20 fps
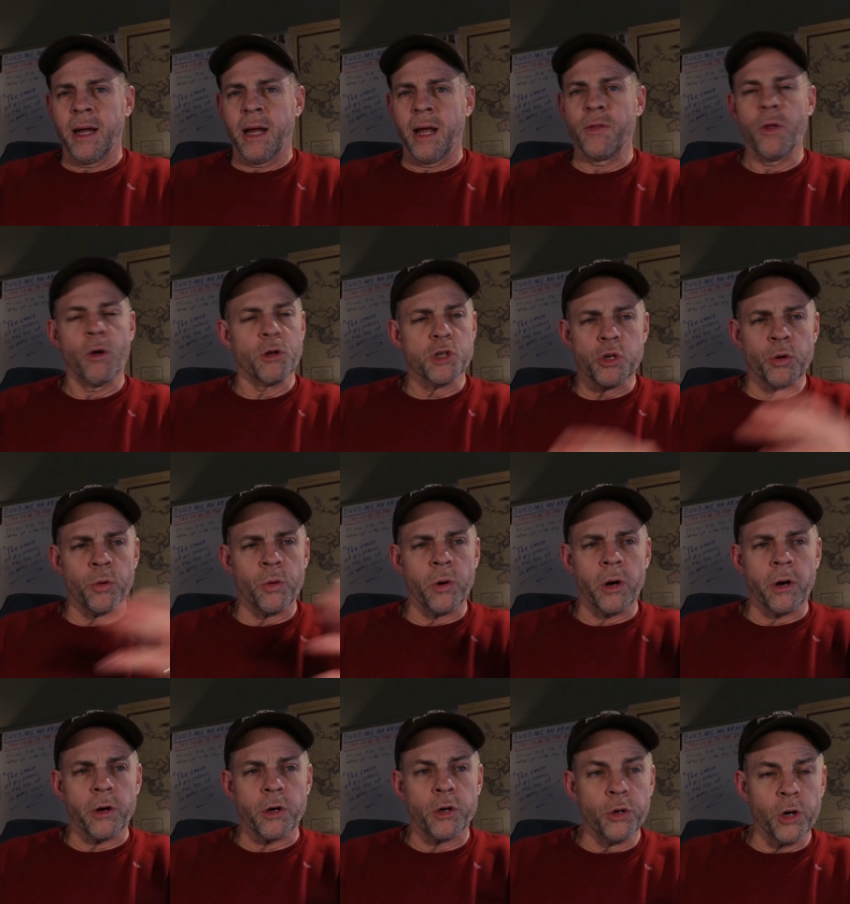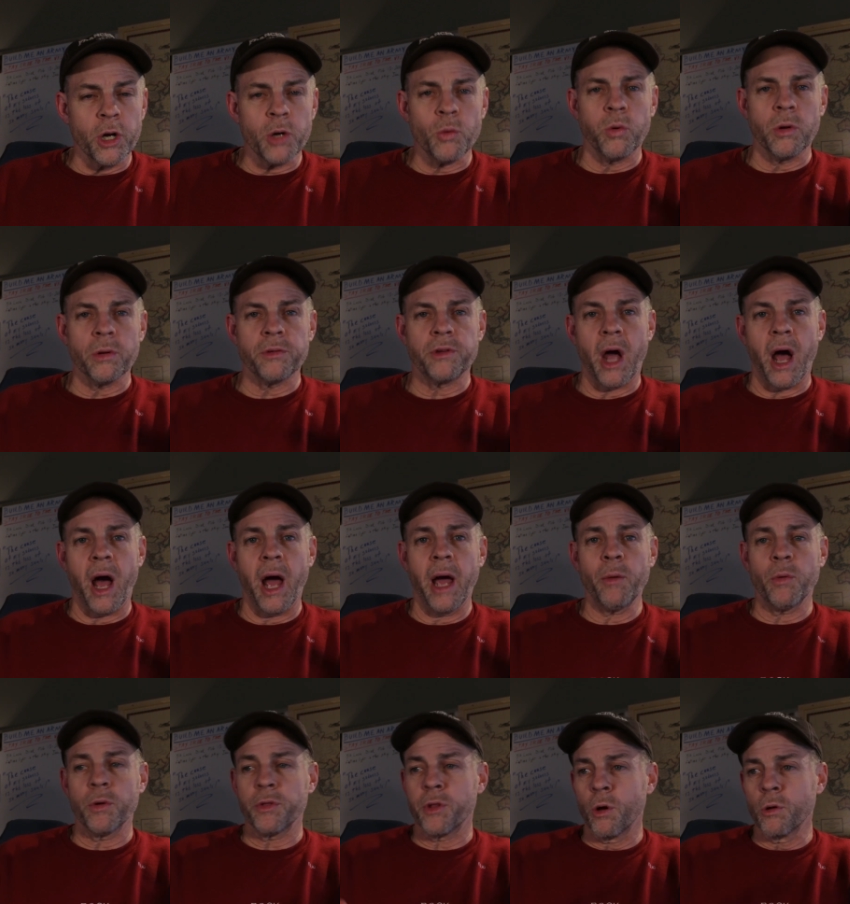And those who are good will
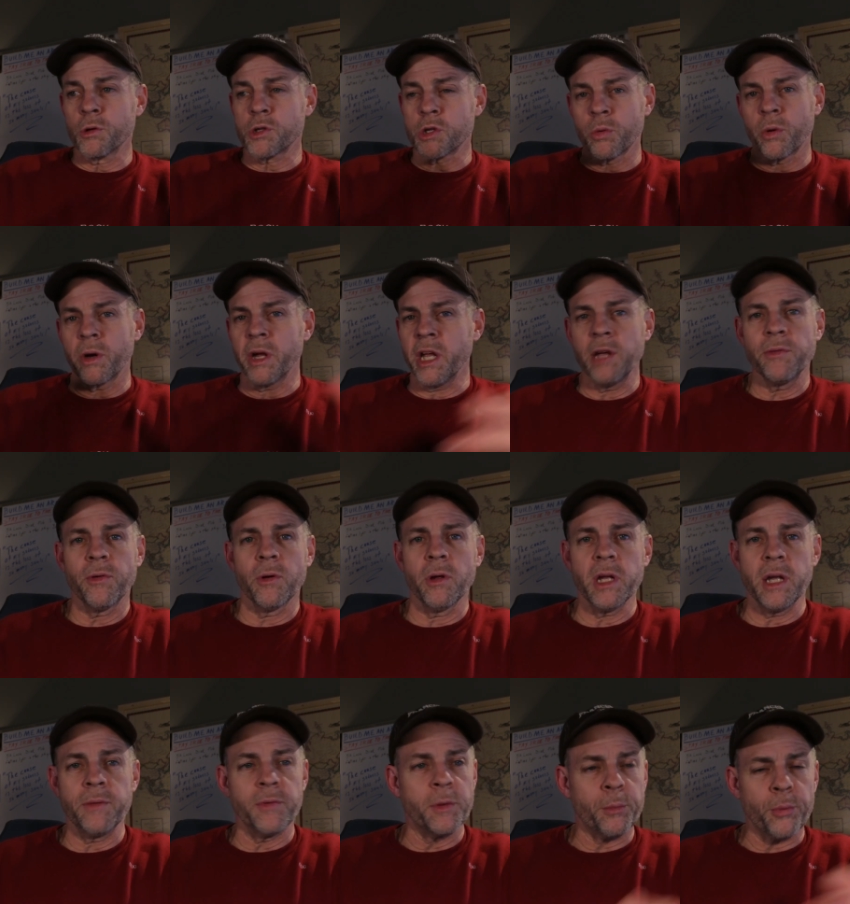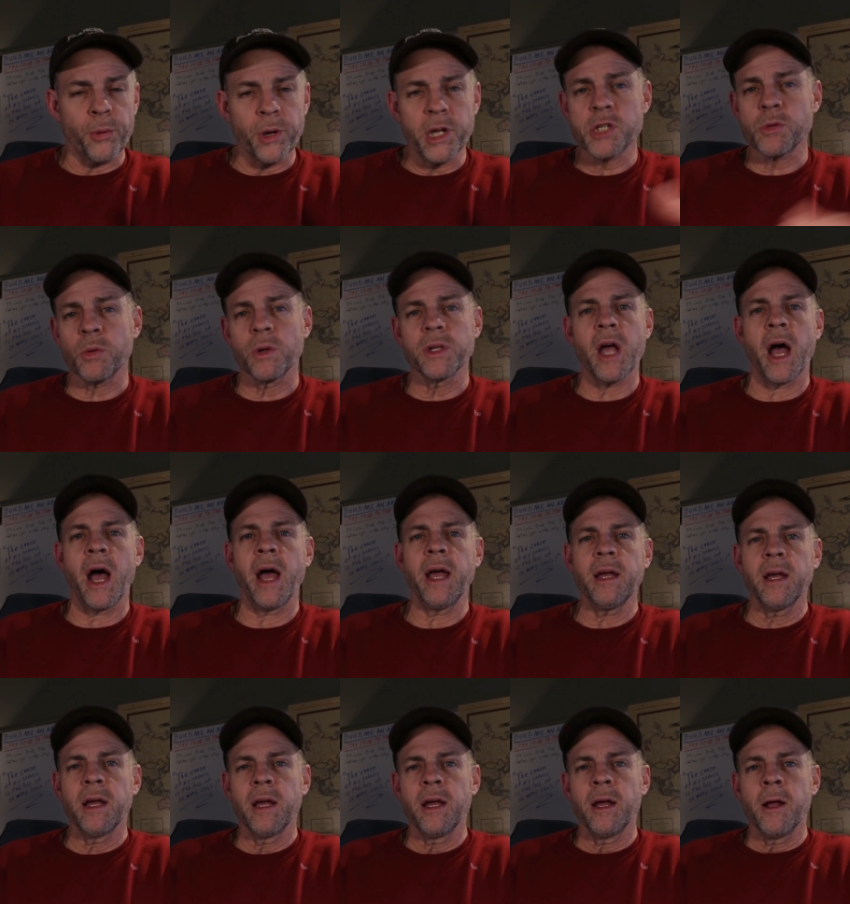die with those who are evil, even priests will
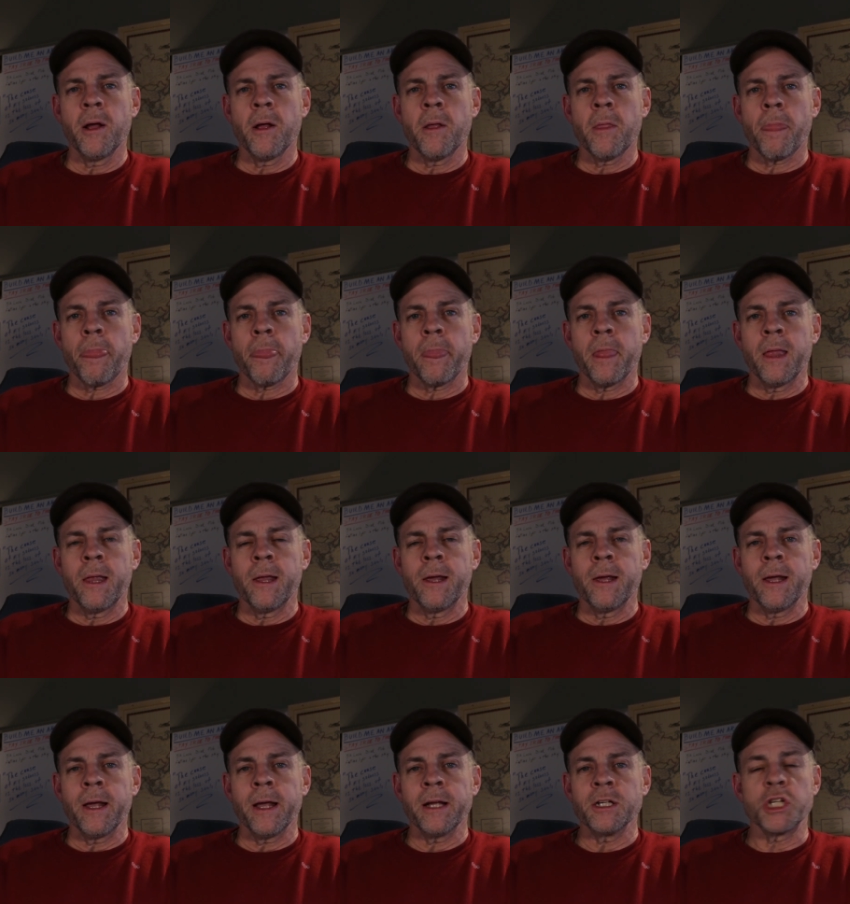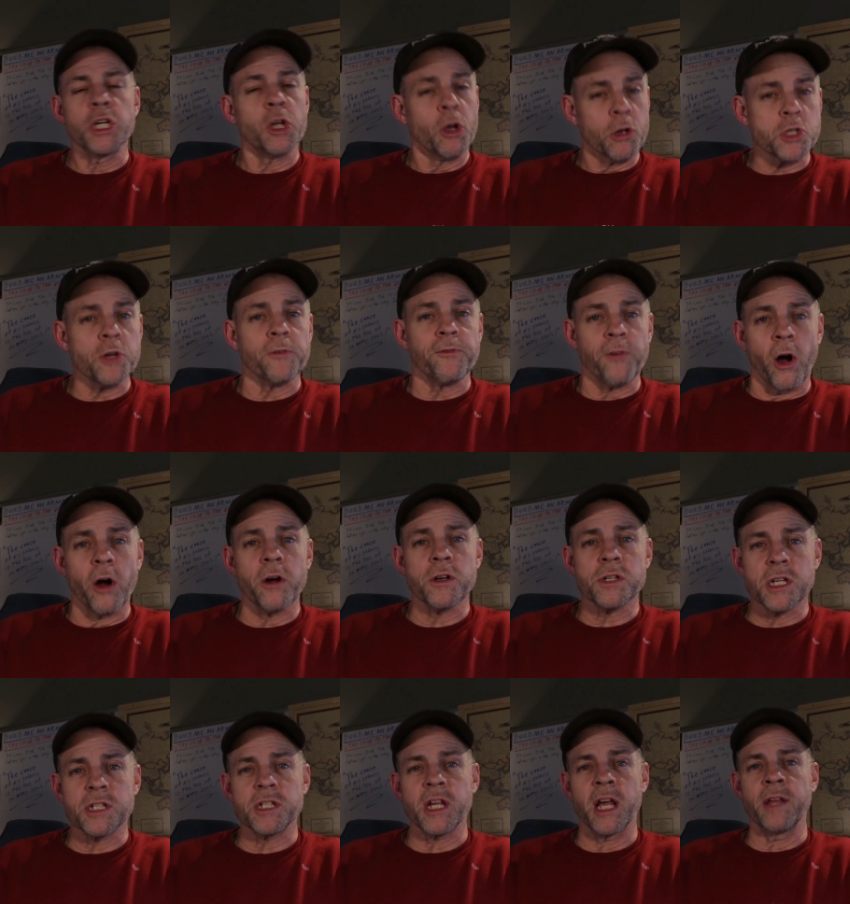die. And she goes so far
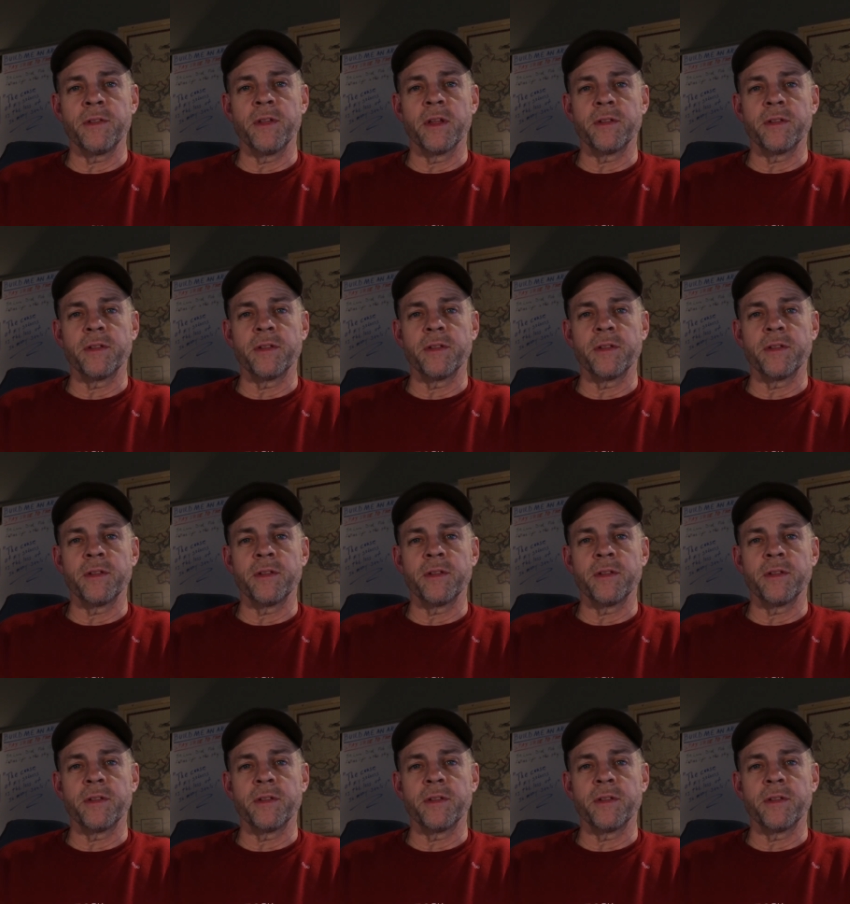as to say